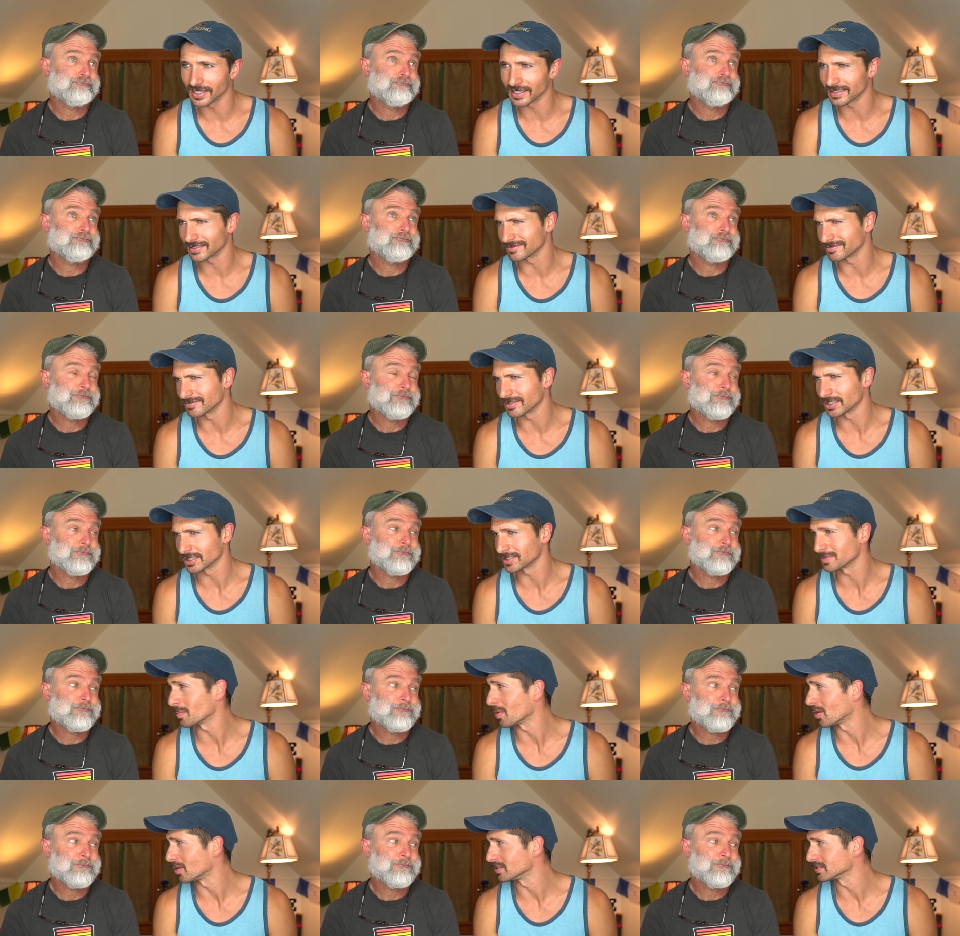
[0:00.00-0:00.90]
Speaker 1: like a
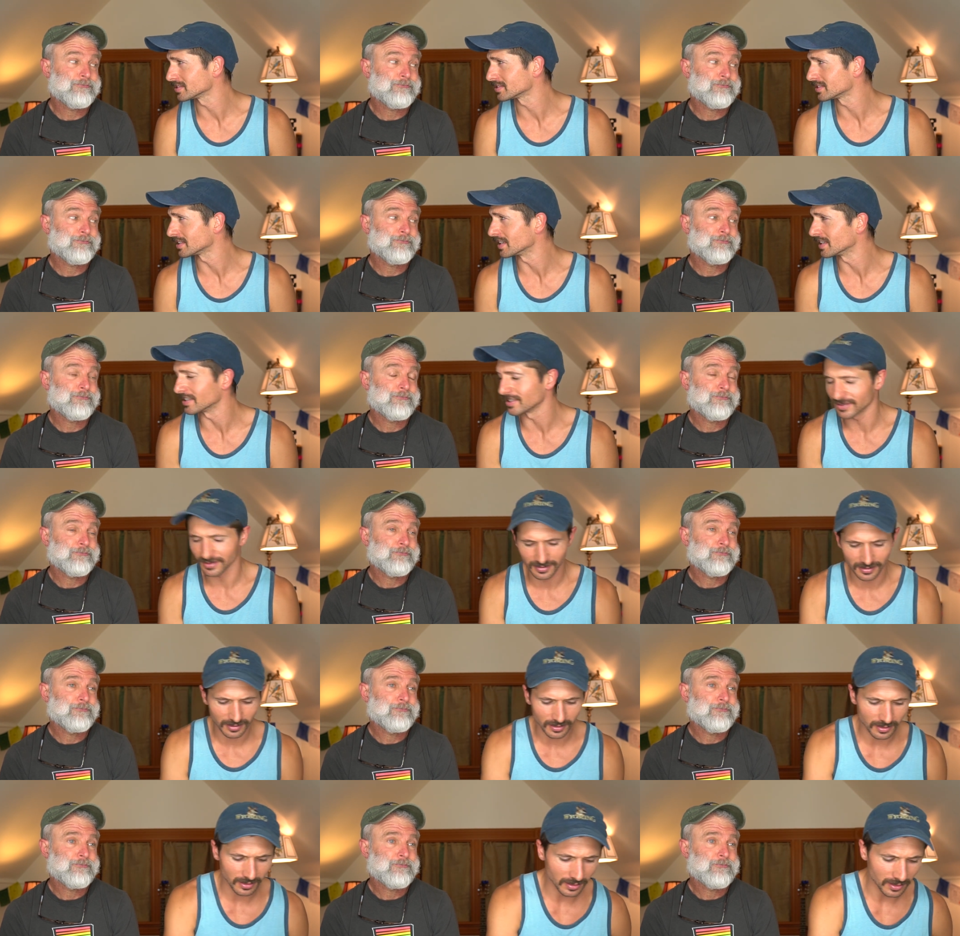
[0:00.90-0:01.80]
small city.
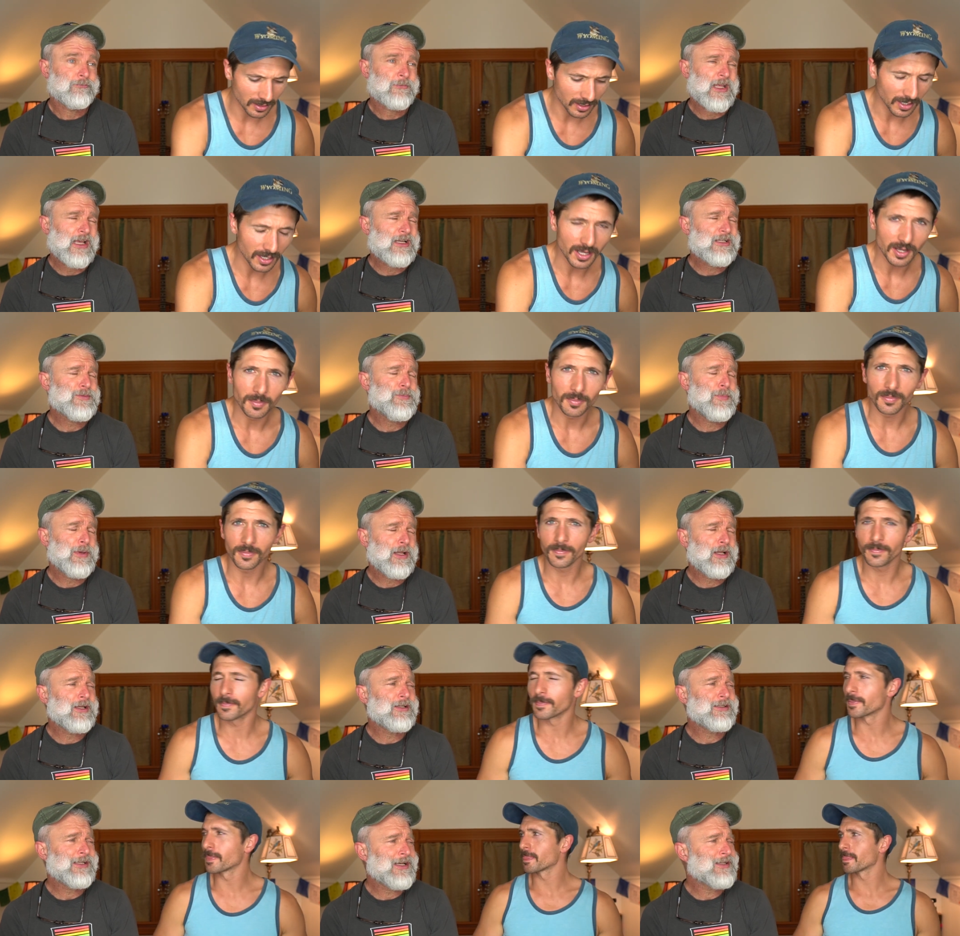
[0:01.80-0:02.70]
Yes,
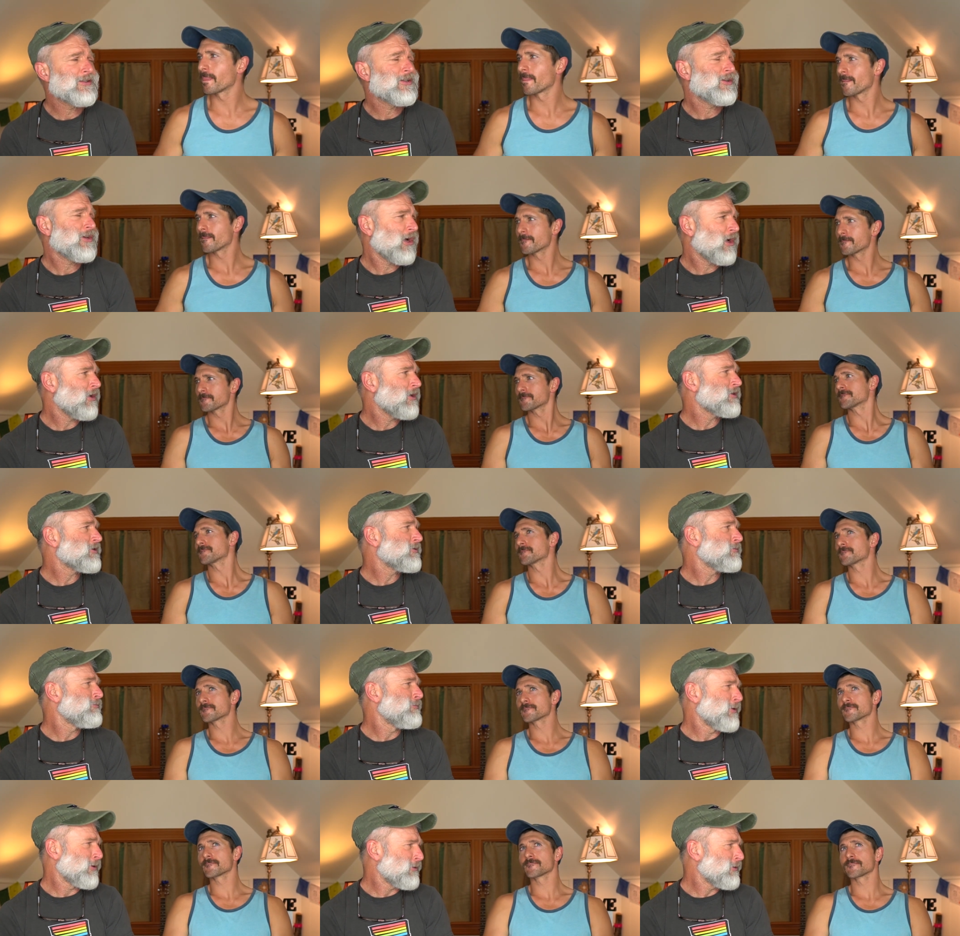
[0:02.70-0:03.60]
Speaker 2: Billings has the tallest
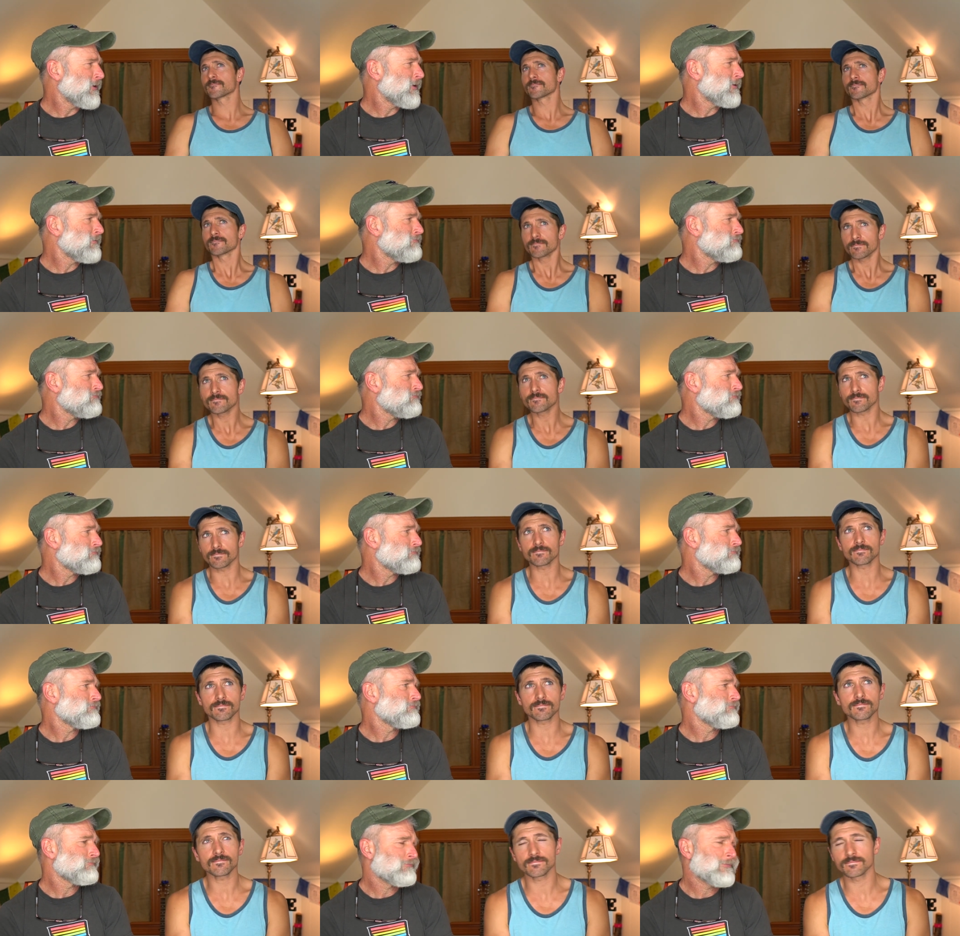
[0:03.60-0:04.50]
building
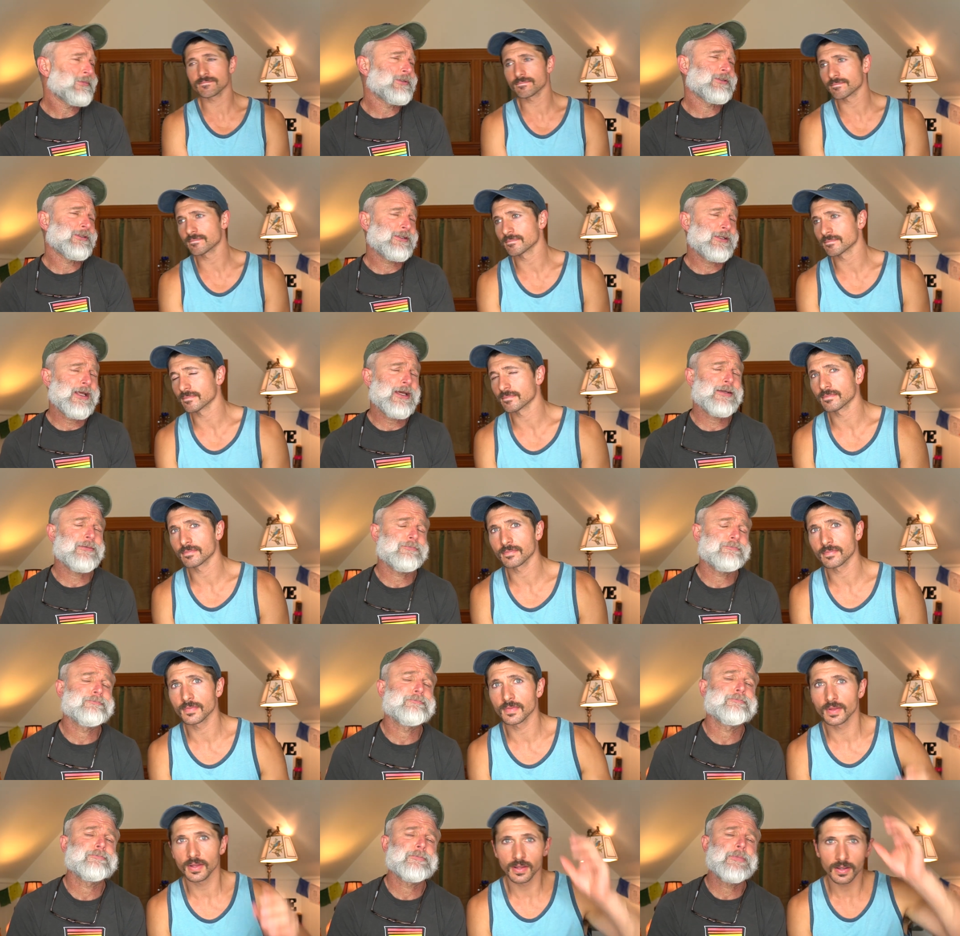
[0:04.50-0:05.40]
mm-hmm. in the state.
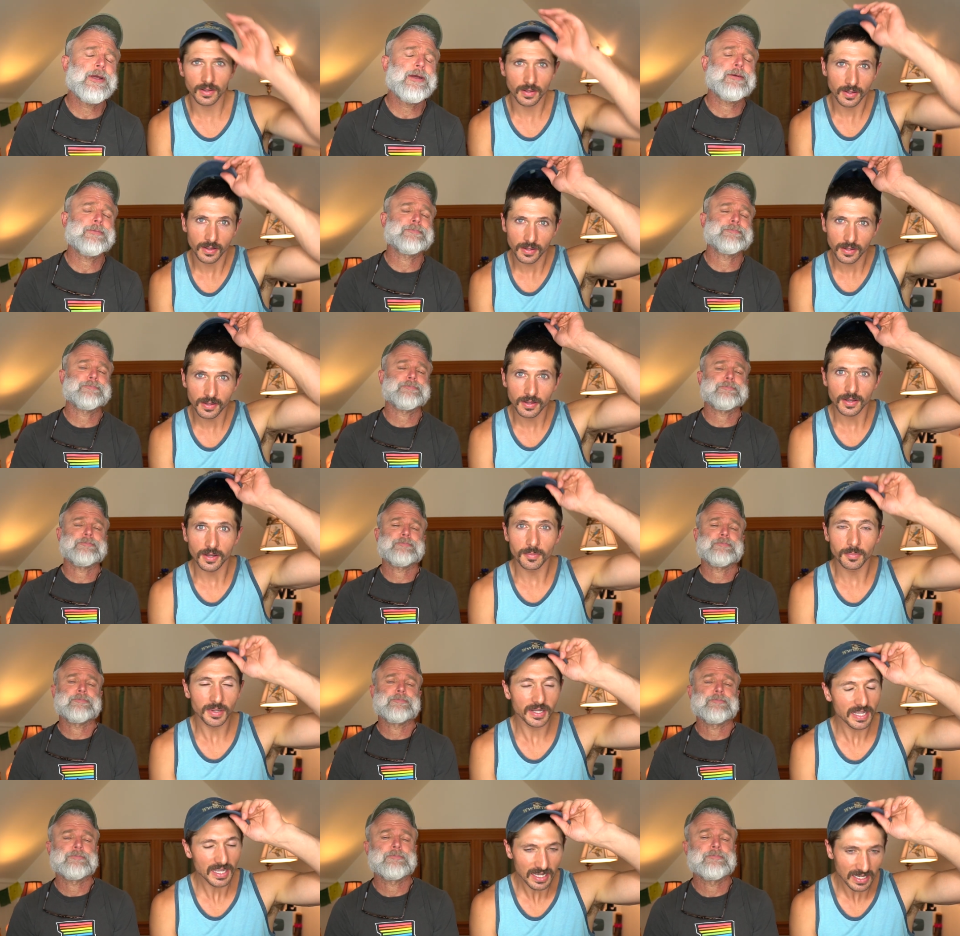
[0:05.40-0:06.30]
Yeah.
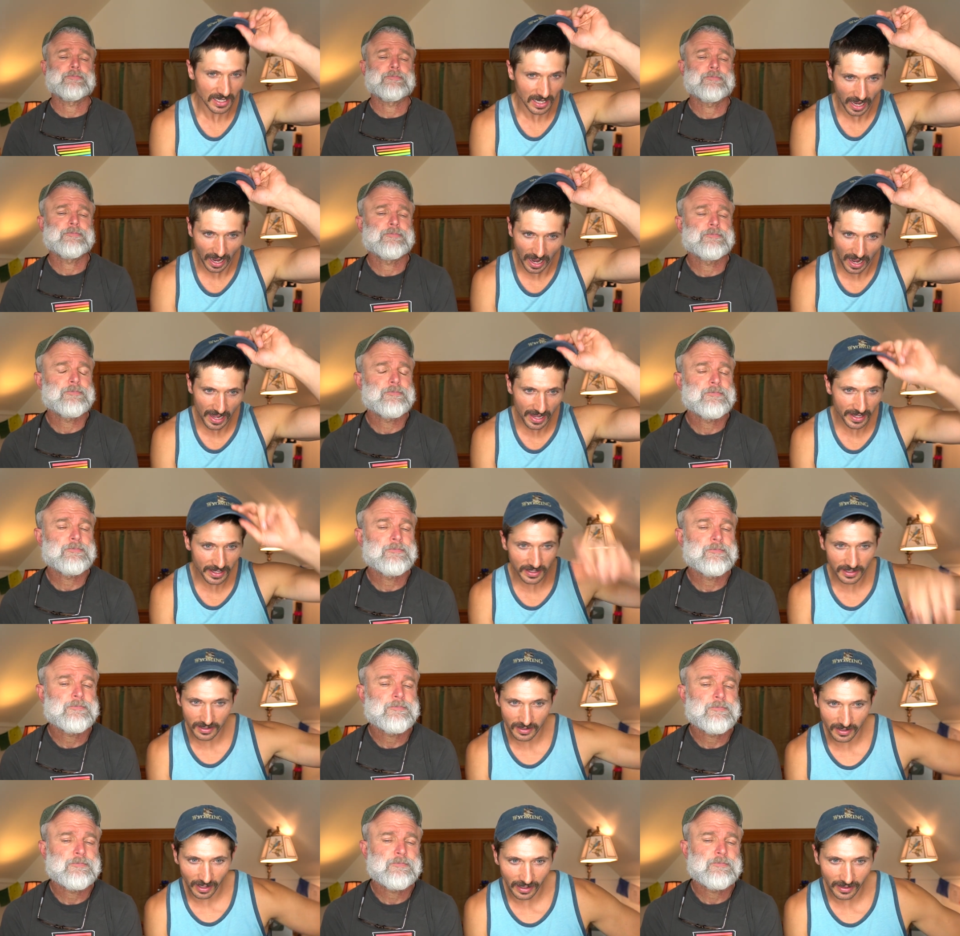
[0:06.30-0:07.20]
Speaker 1: But yeah,
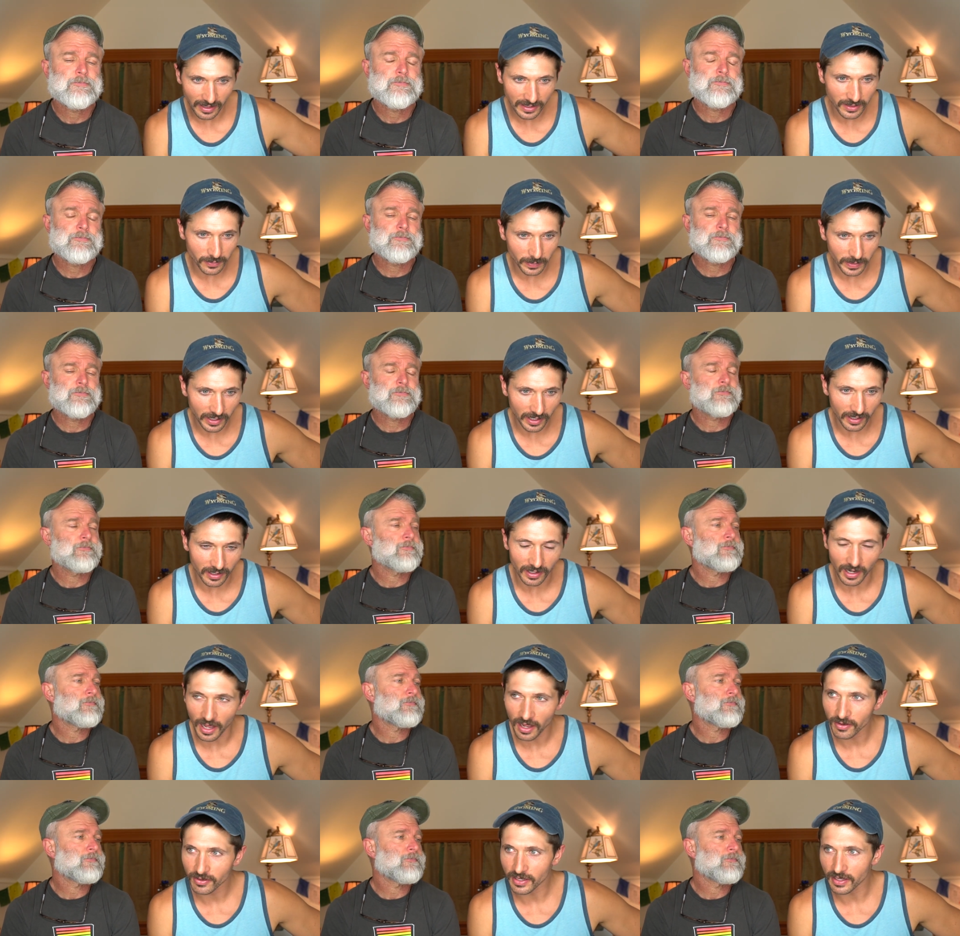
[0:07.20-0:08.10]
I I like the Weeknd.
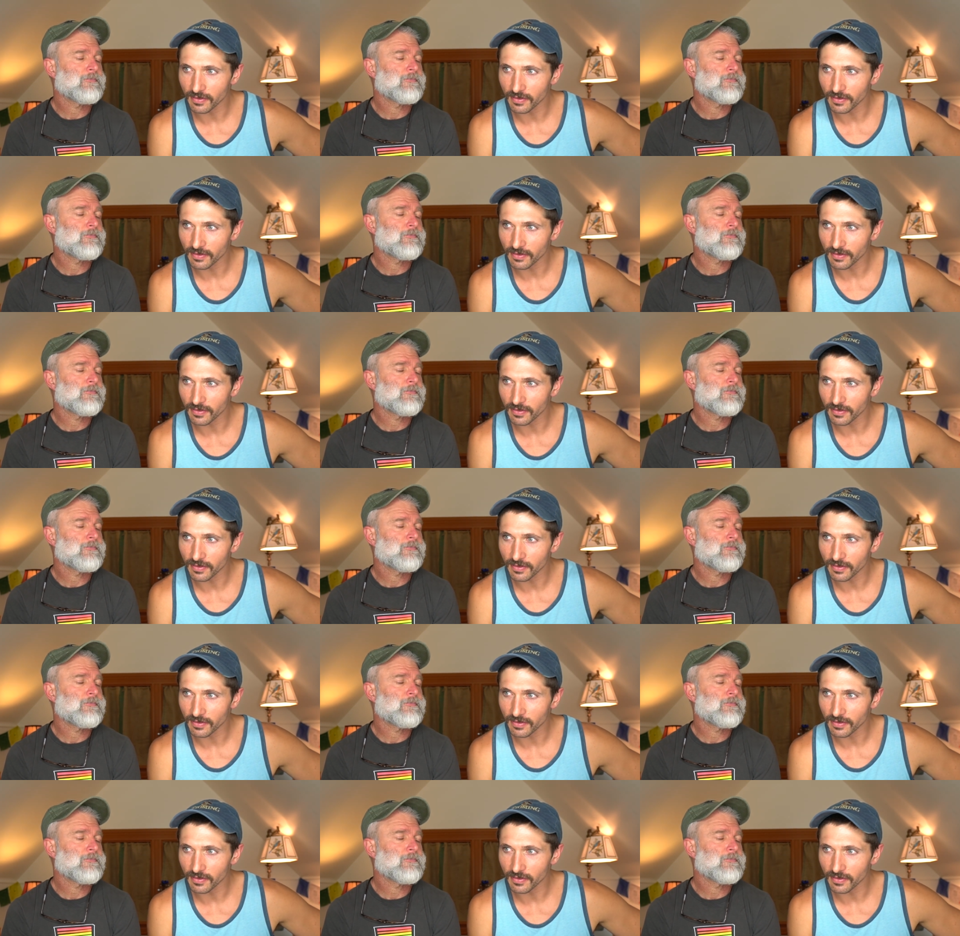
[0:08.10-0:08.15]
I'd